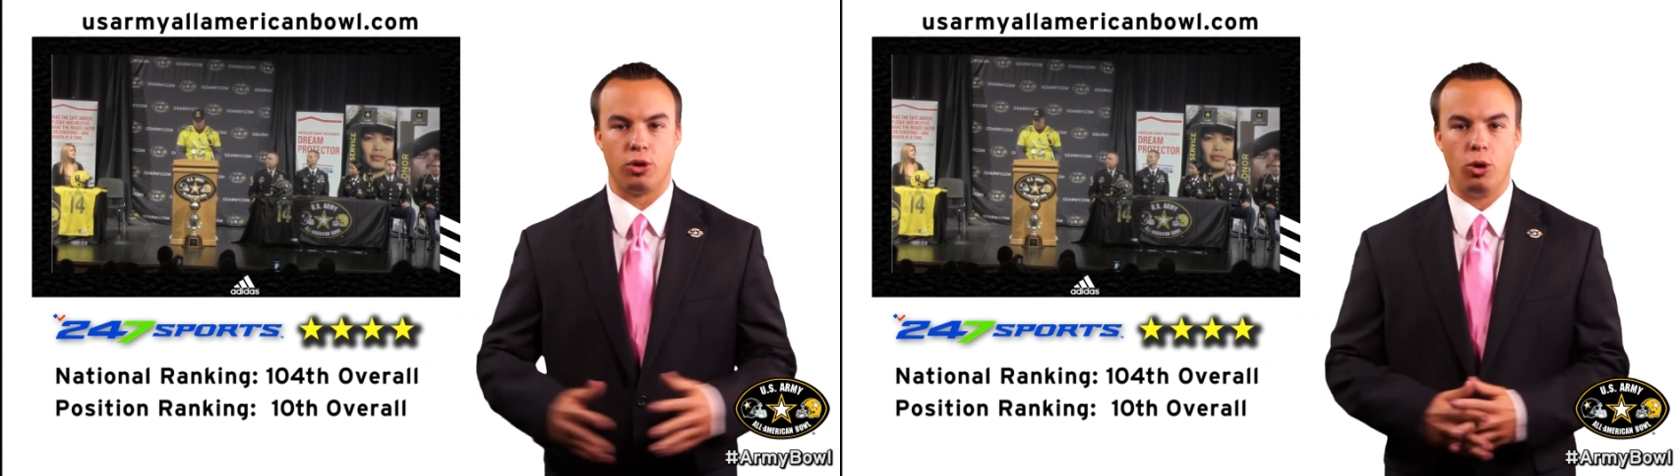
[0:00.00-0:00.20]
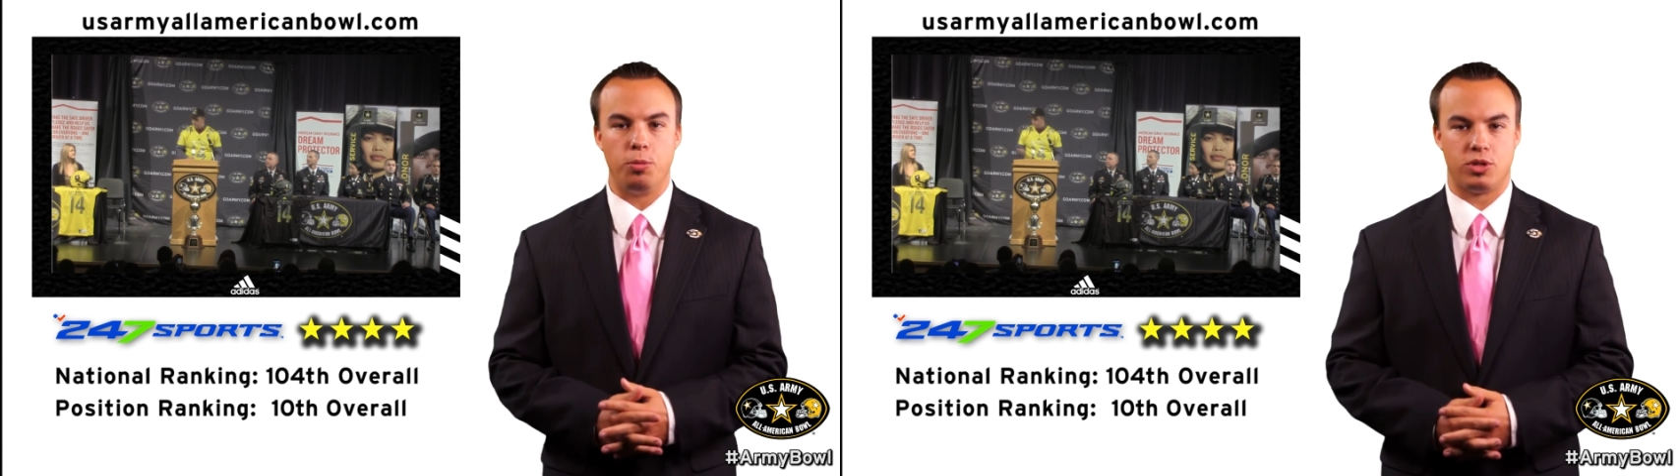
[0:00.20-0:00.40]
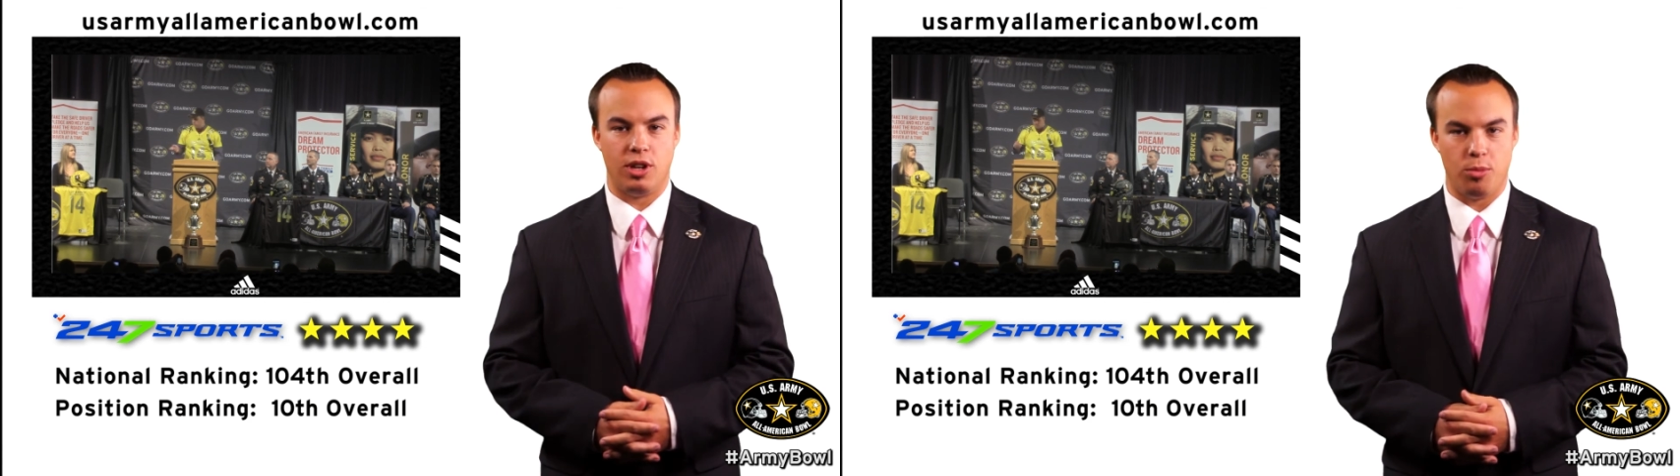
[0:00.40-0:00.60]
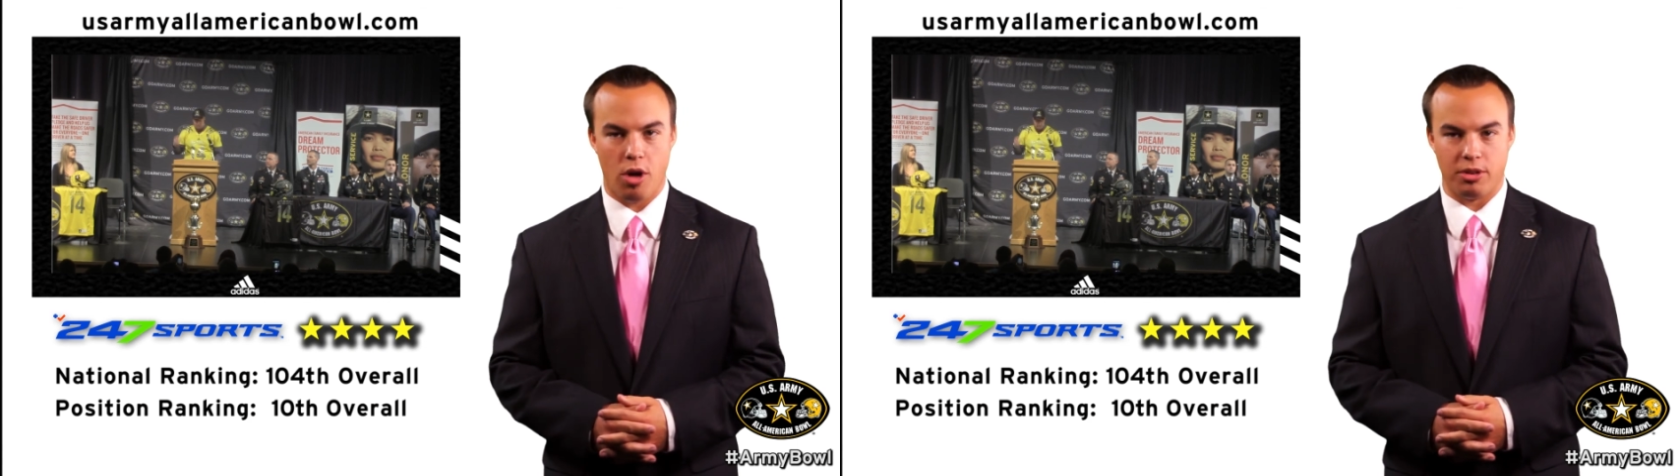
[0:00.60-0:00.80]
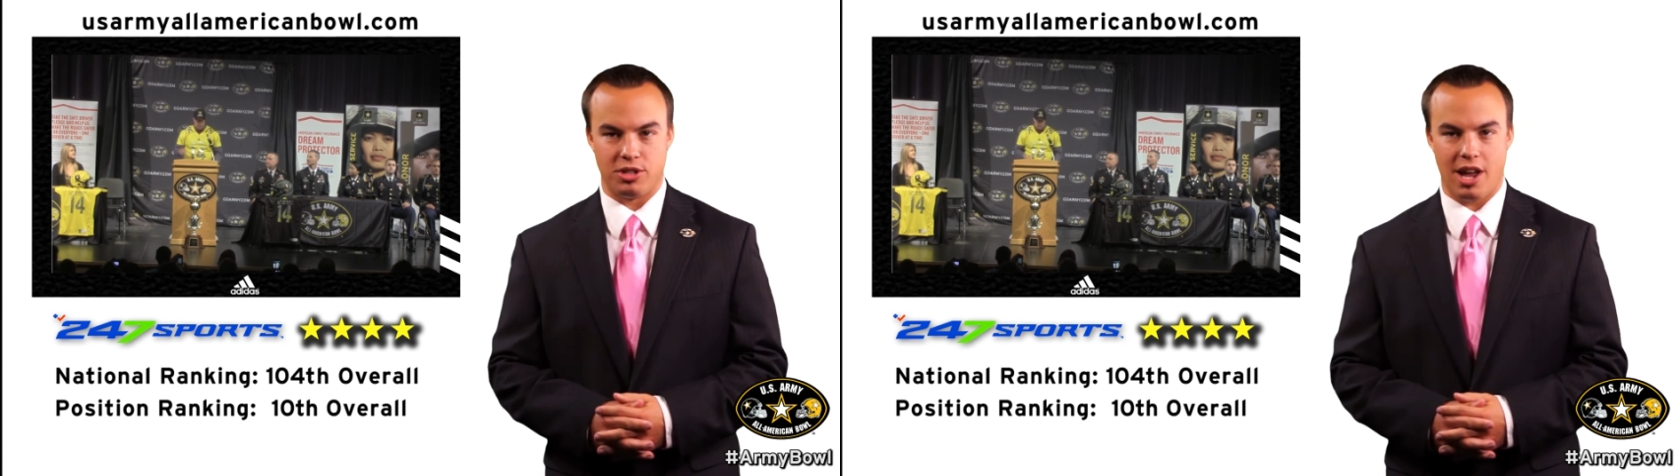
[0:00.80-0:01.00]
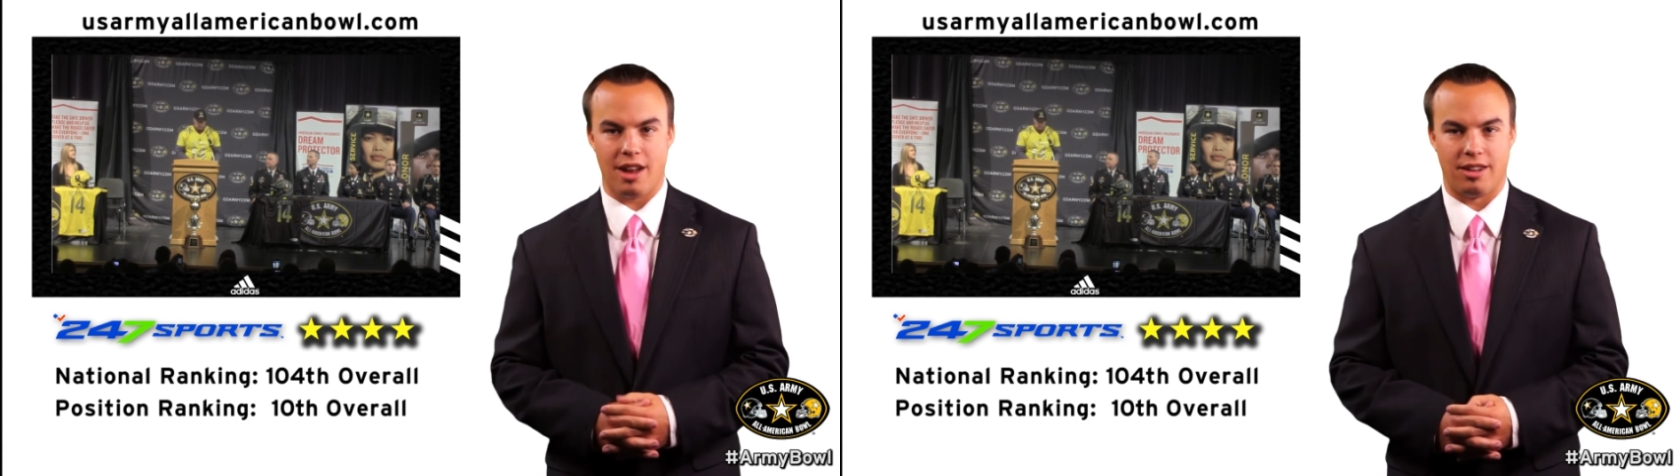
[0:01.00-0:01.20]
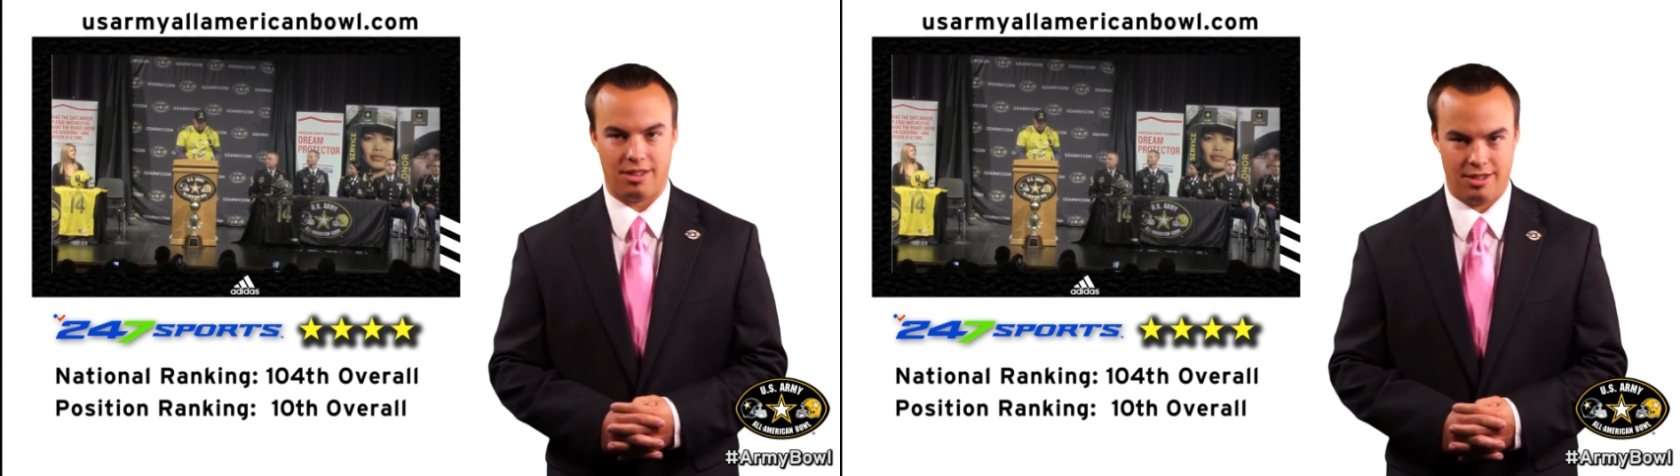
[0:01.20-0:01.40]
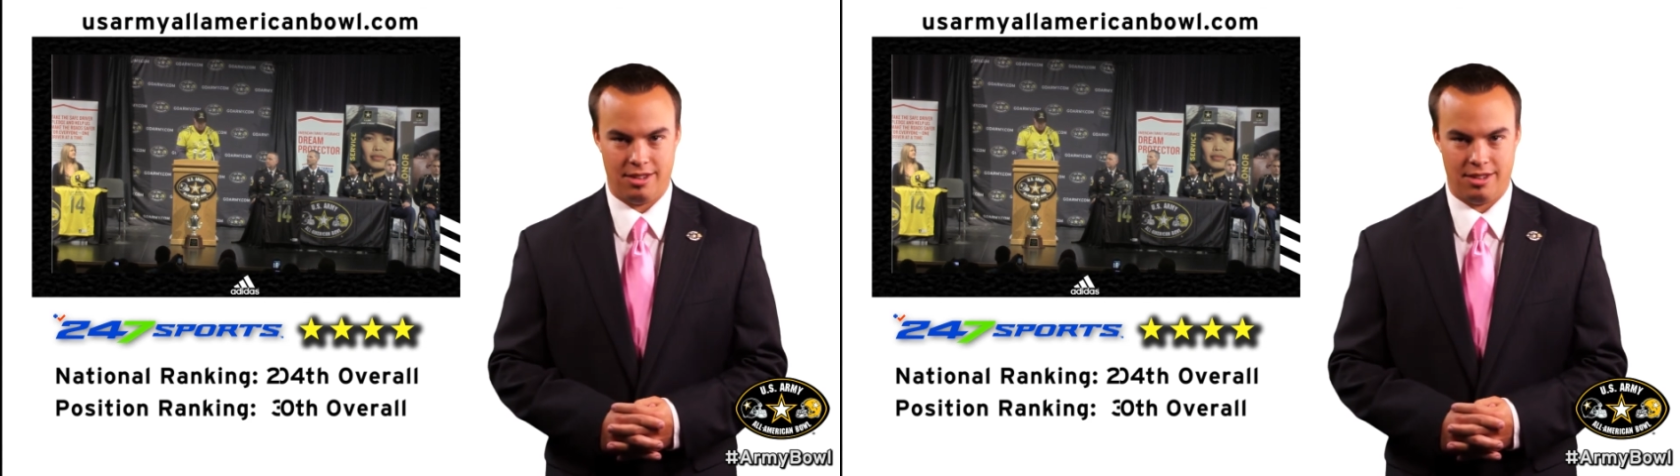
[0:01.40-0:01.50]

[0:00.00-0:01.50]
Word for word: Hoops team while he's at it.